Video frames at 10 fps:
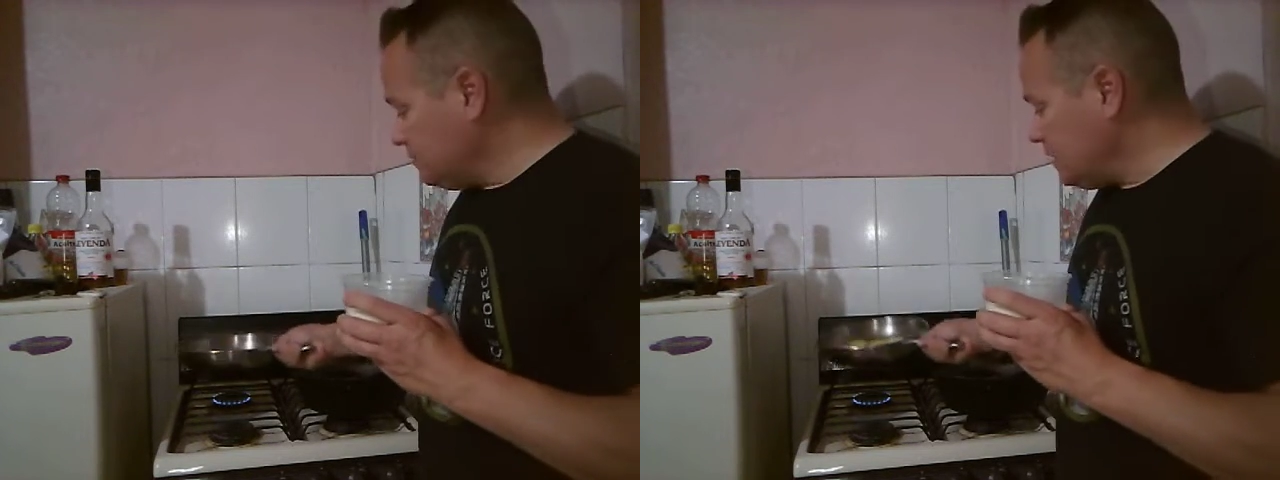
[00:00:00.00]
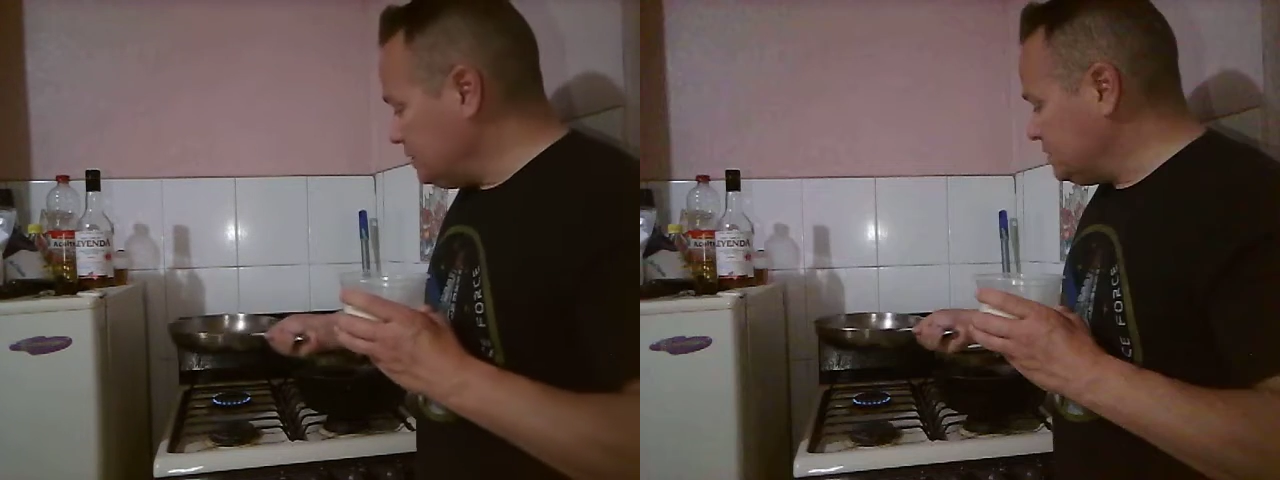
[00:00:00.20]

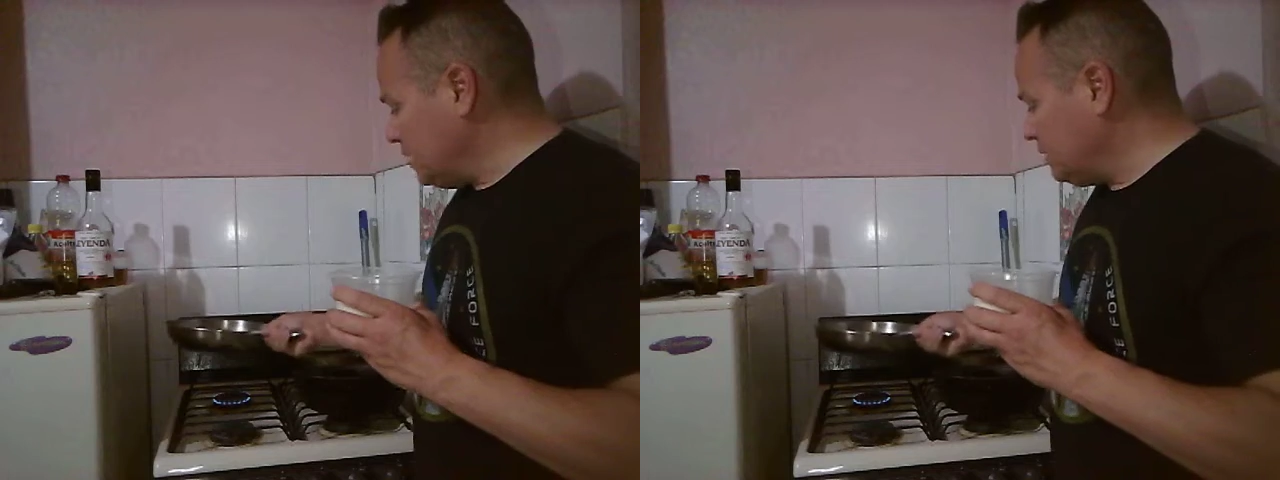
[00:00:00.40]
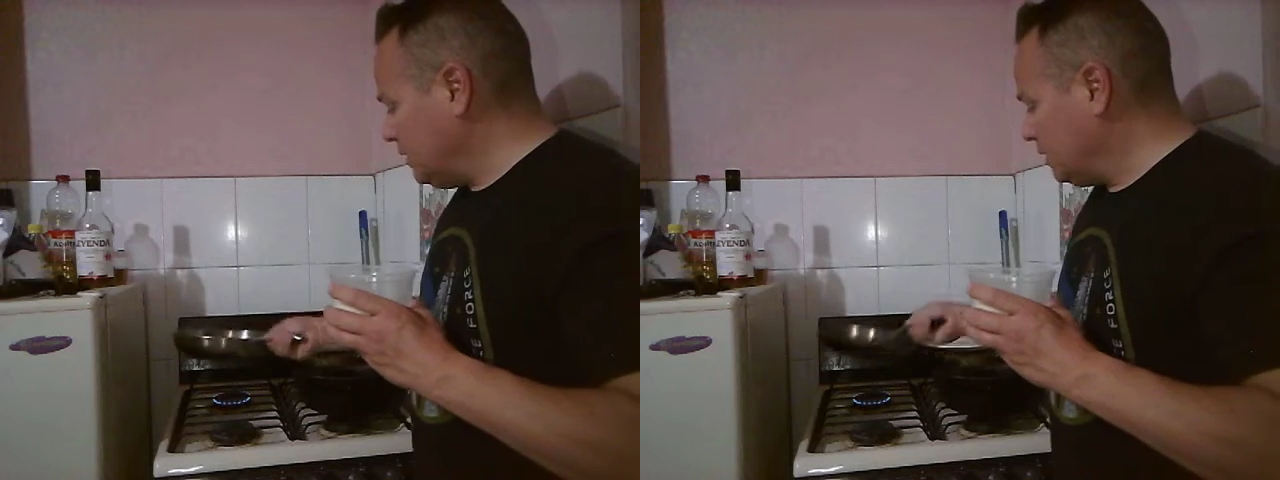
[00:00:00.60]
It's
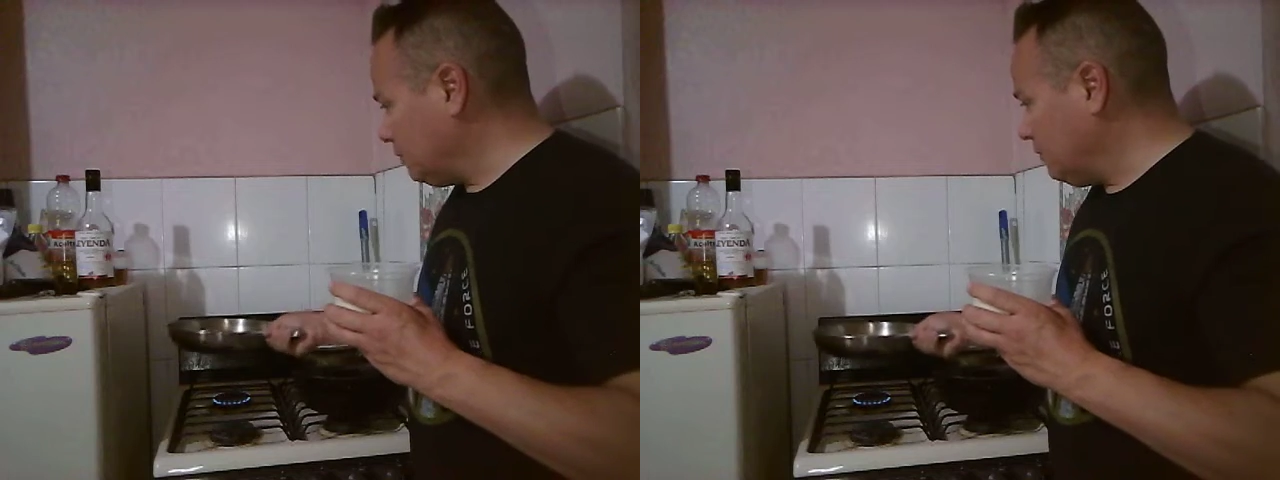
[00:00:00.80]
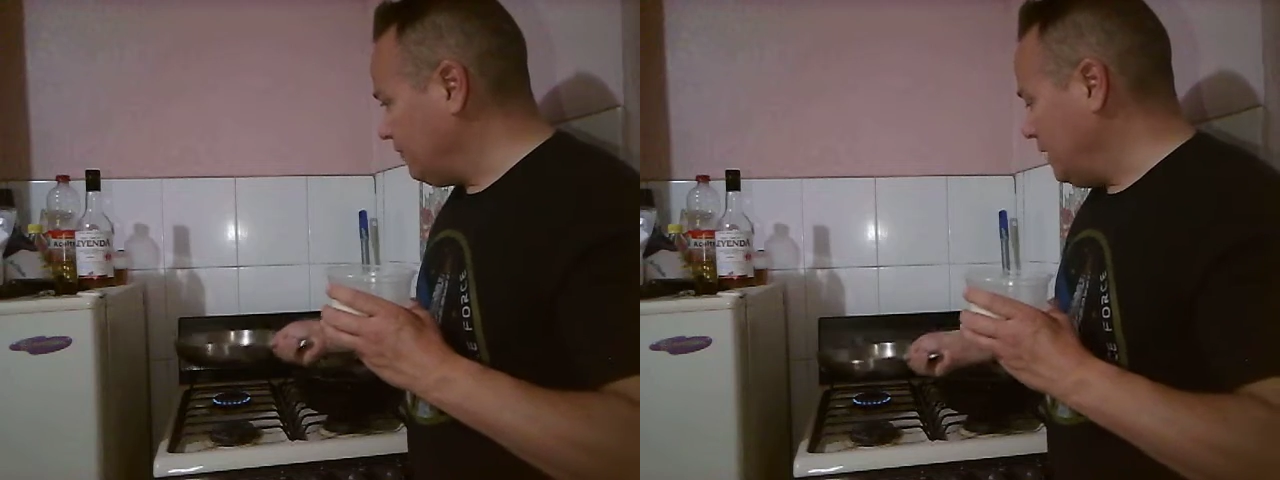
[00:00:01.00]
not like
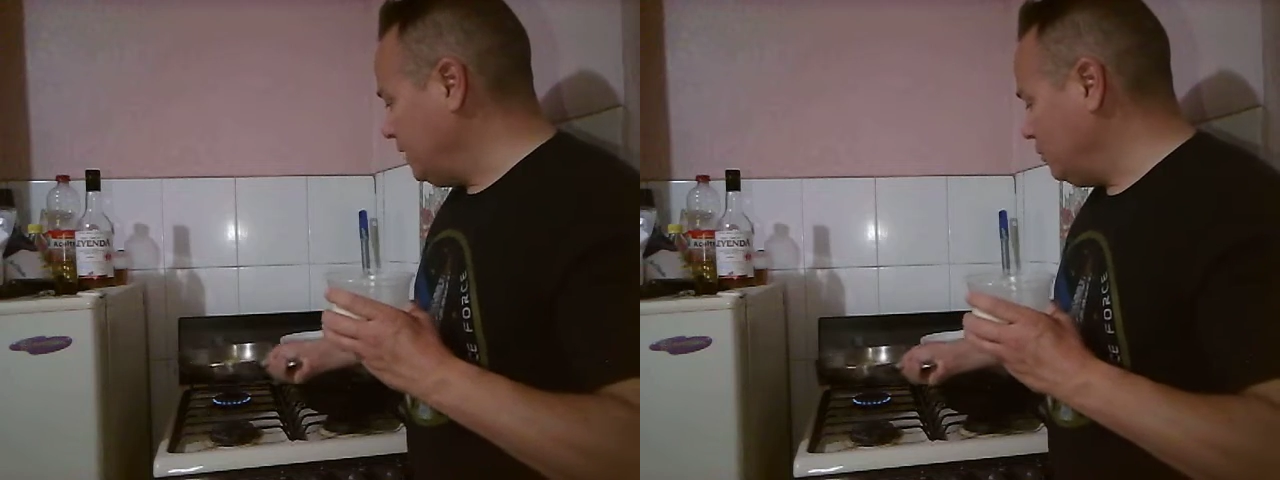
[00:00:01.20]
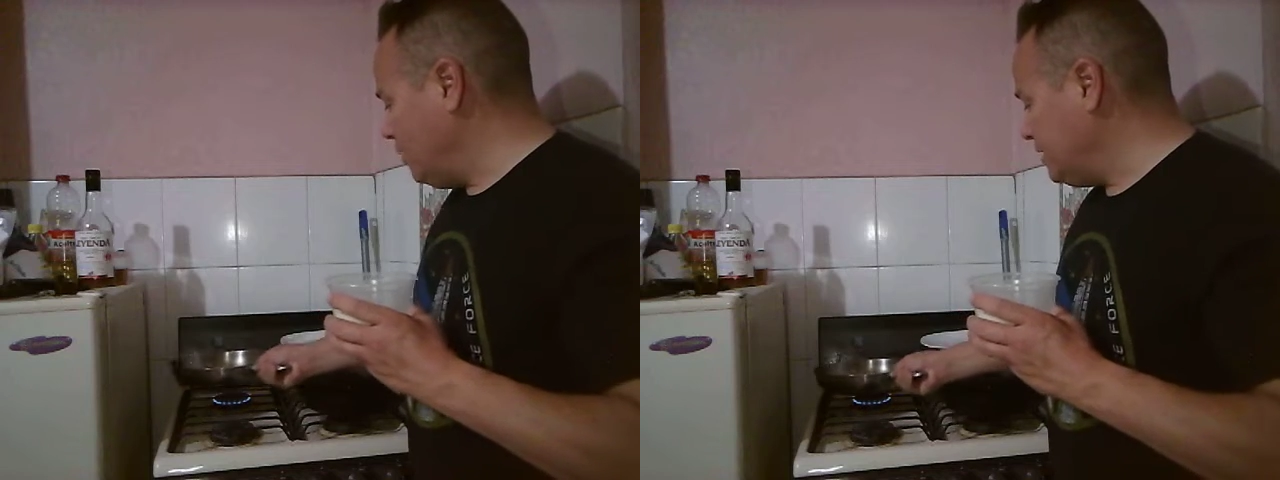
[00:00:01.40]
our
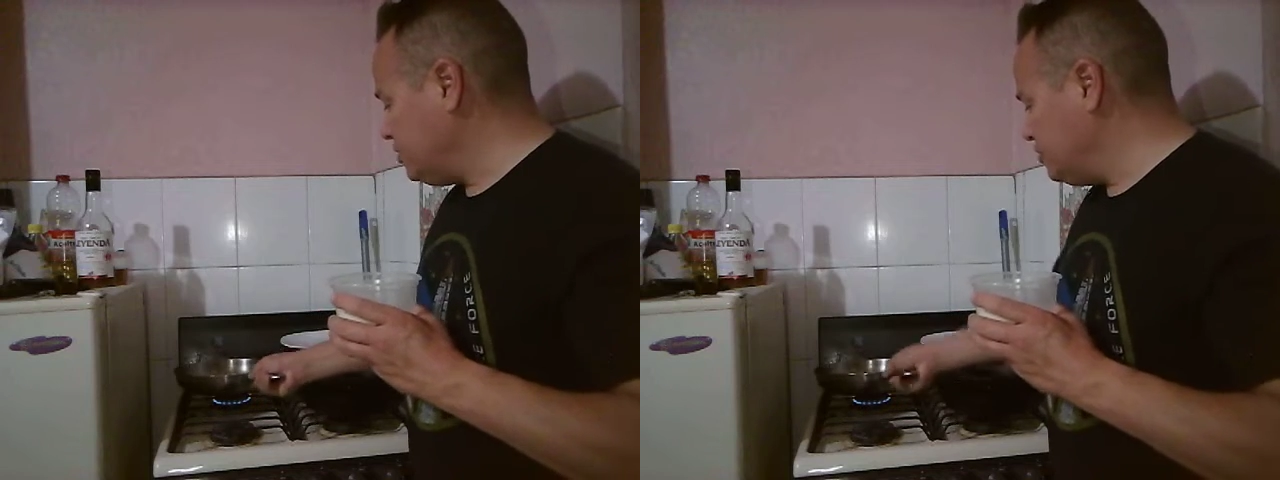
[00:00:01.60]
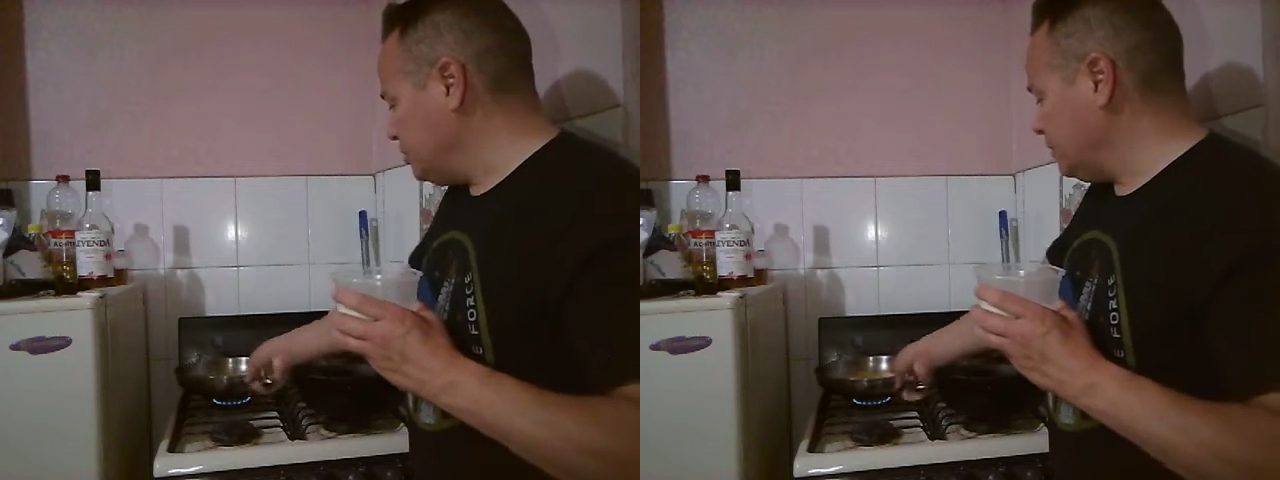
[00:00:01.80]
refined white
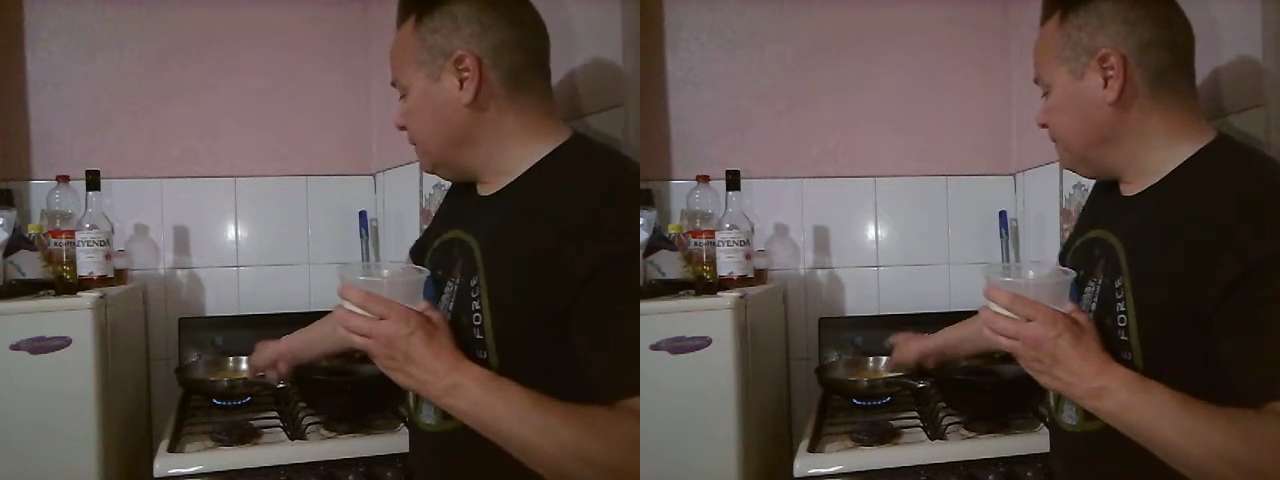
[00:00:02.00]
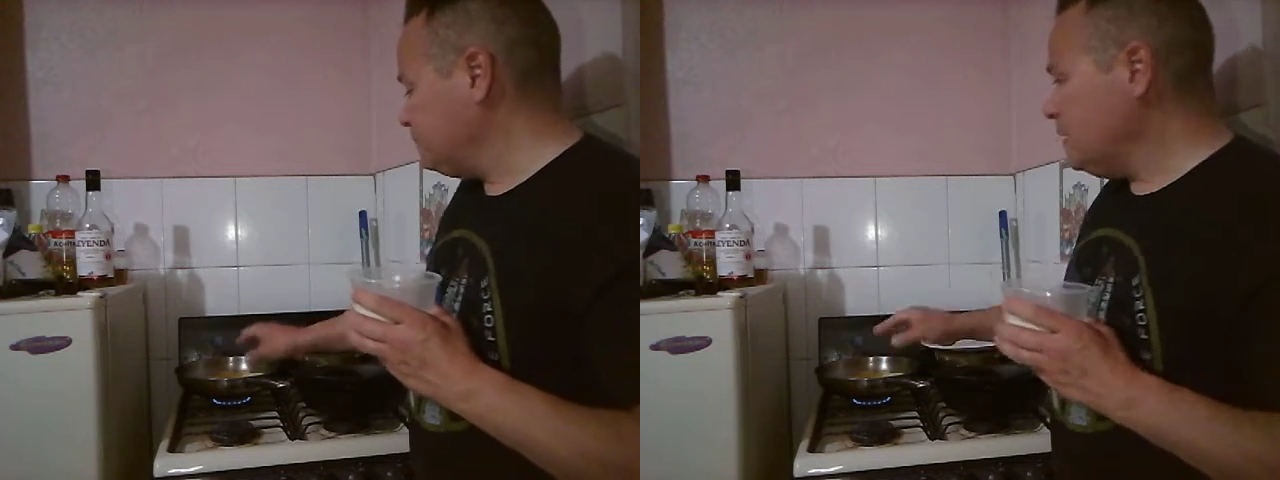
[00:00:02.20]
sugar.